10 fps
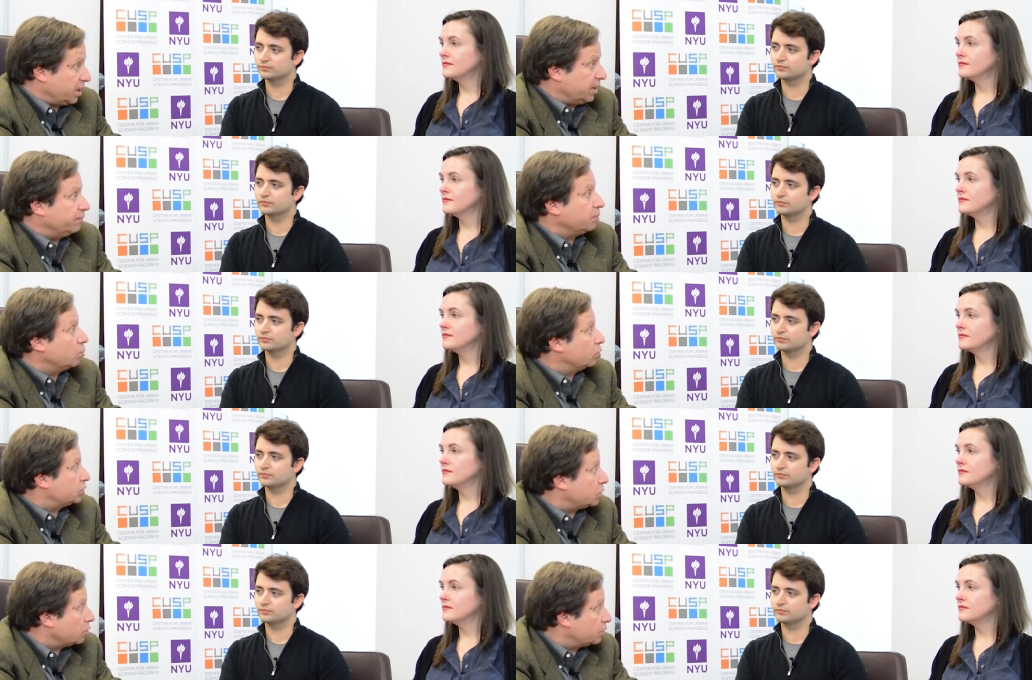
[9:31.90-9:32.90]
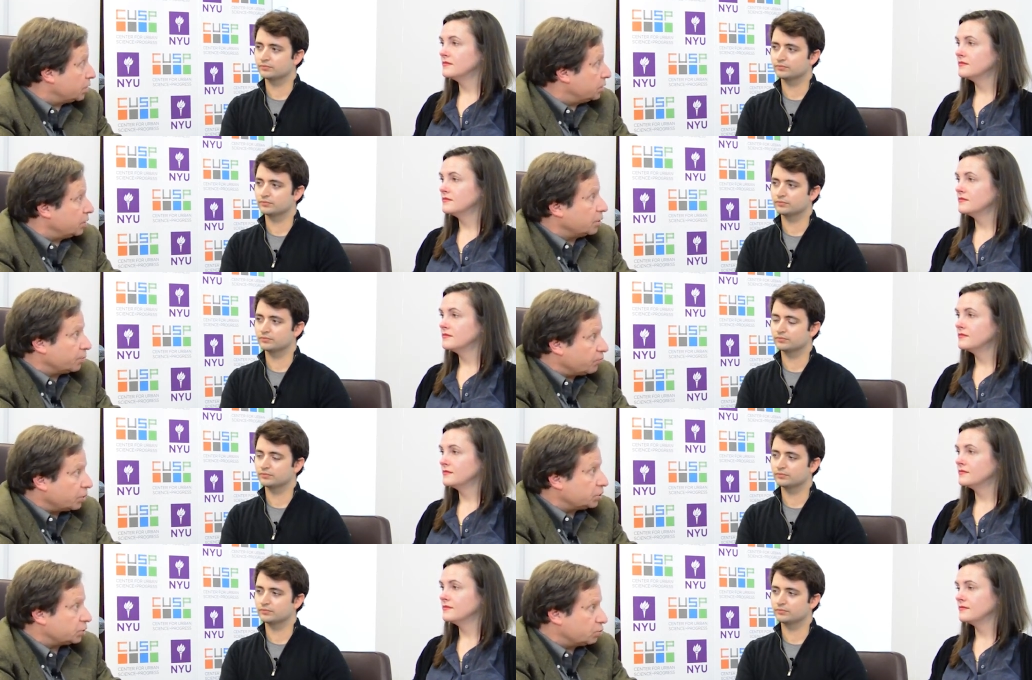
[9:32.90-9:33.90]
Speaker 1: it even more so than in the other
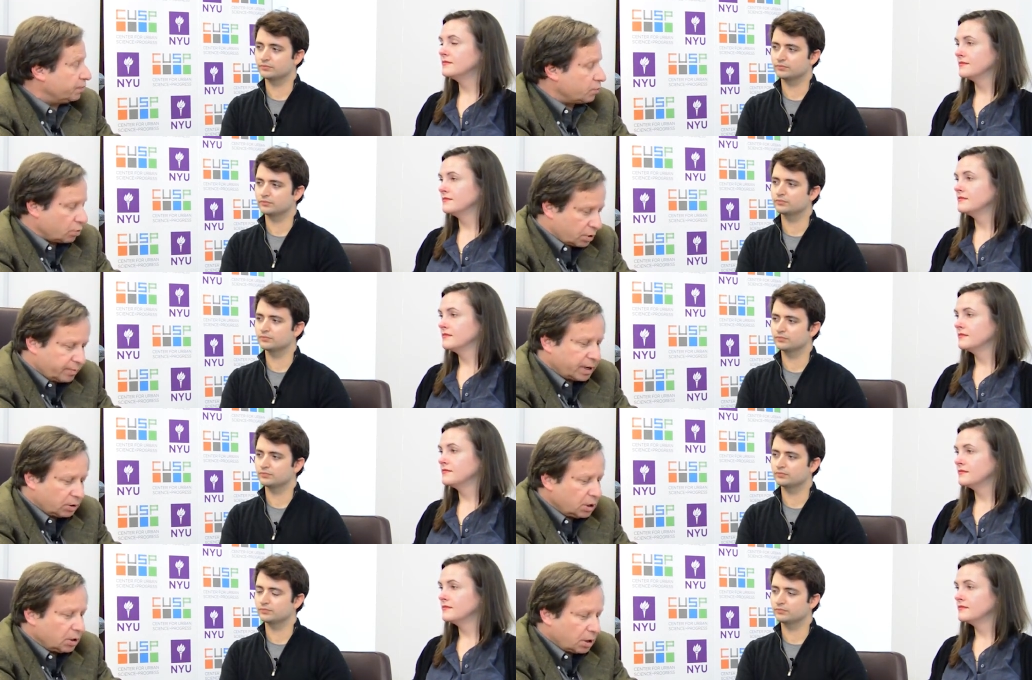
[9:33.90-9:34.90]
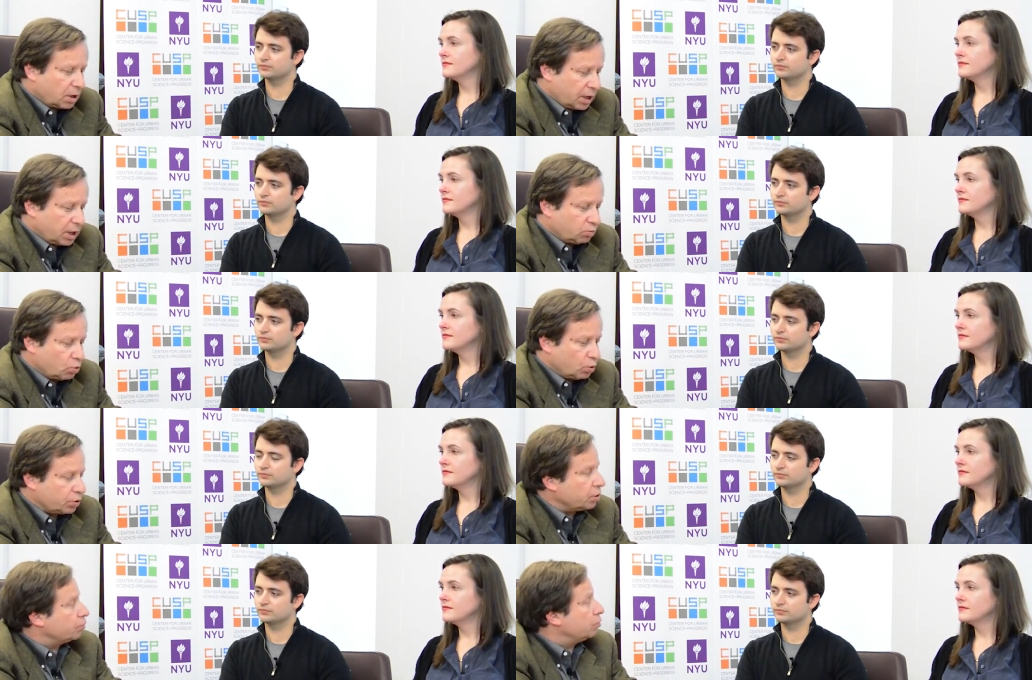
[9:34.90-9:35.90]
projects we've talked about, uh, and we're
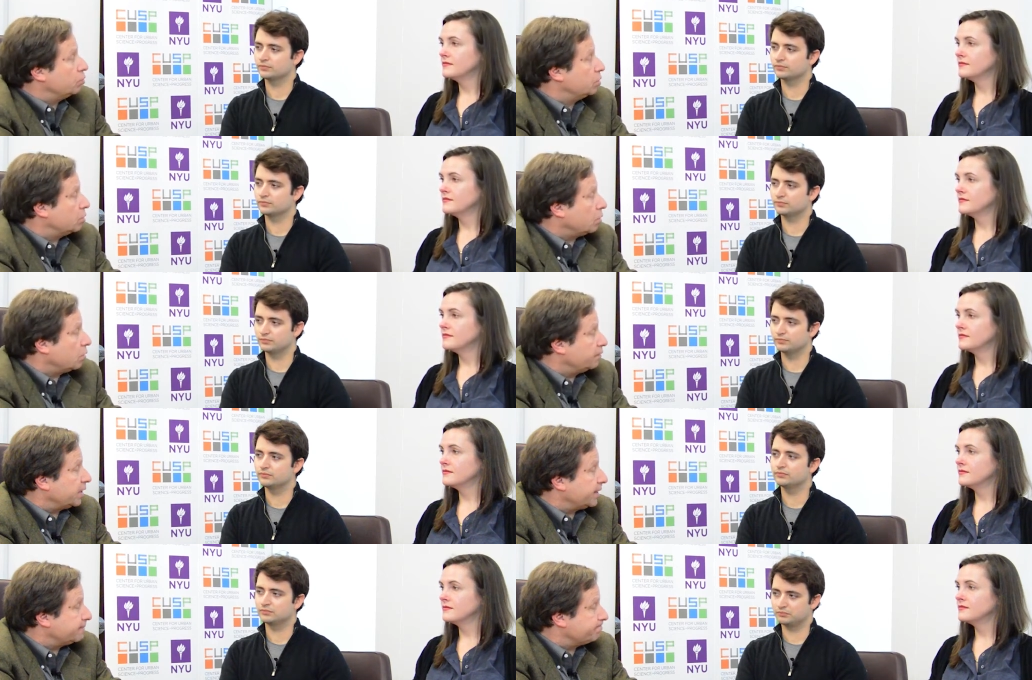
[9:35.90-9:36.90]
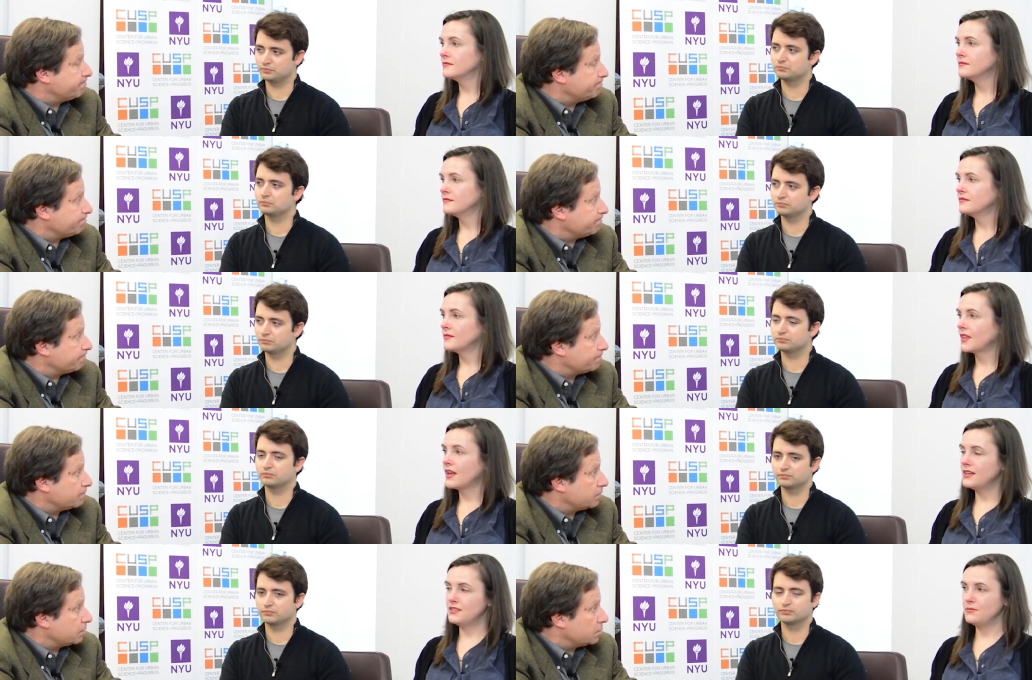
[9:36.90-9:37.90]
working through all of that.
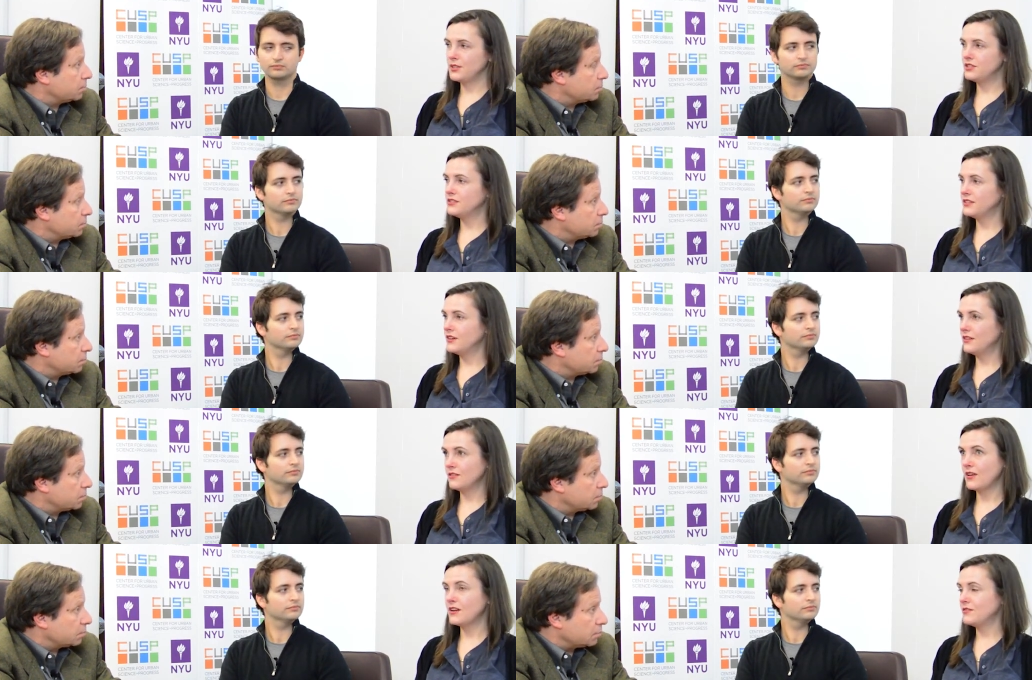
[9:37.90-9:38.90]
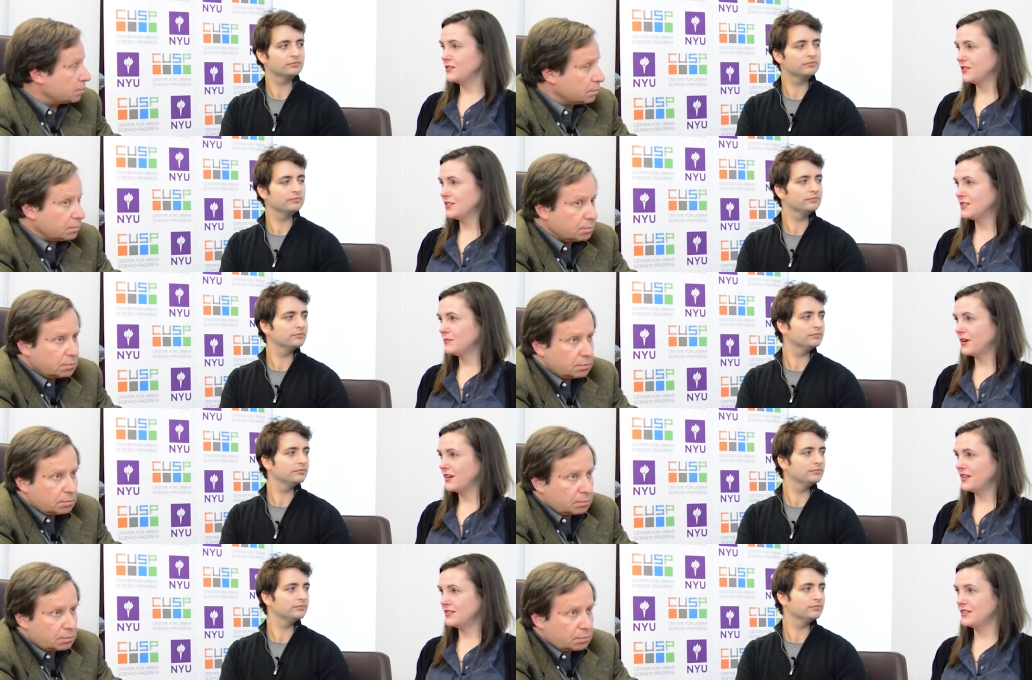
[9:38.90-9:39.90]
Speaker 2: As you mentioned, there are a lot of interested
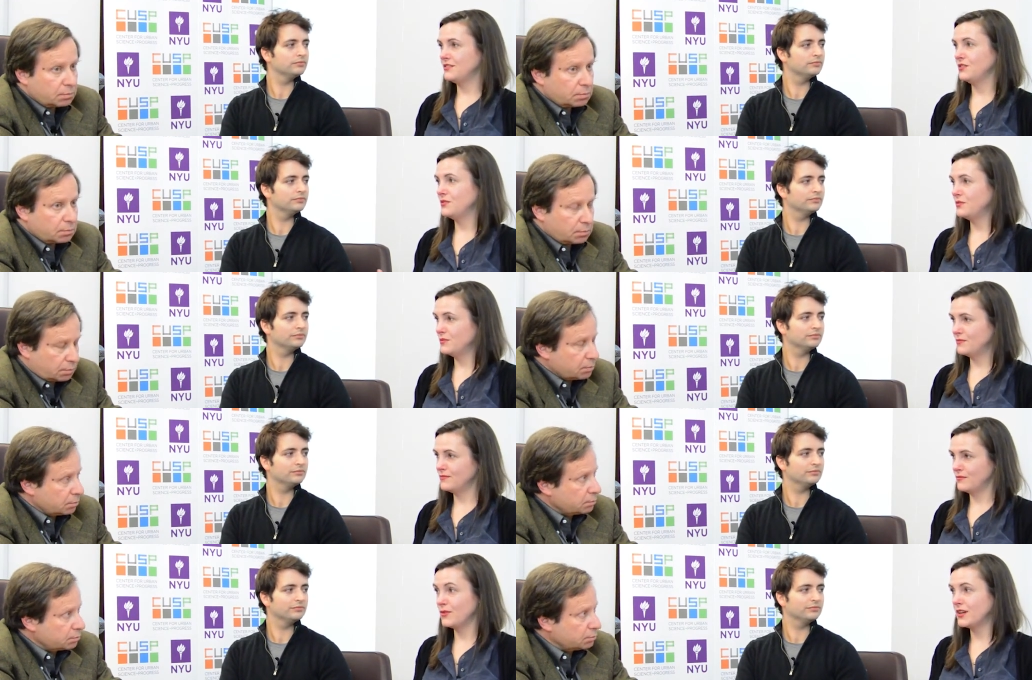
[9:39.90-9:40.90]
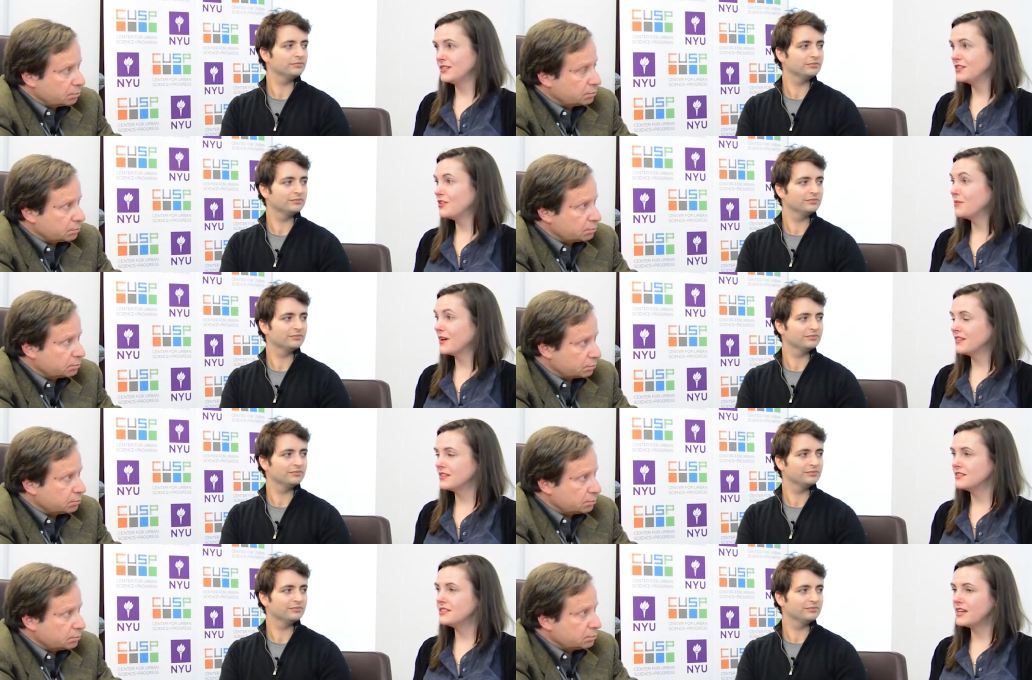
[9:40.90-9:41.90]
parties who want to know about this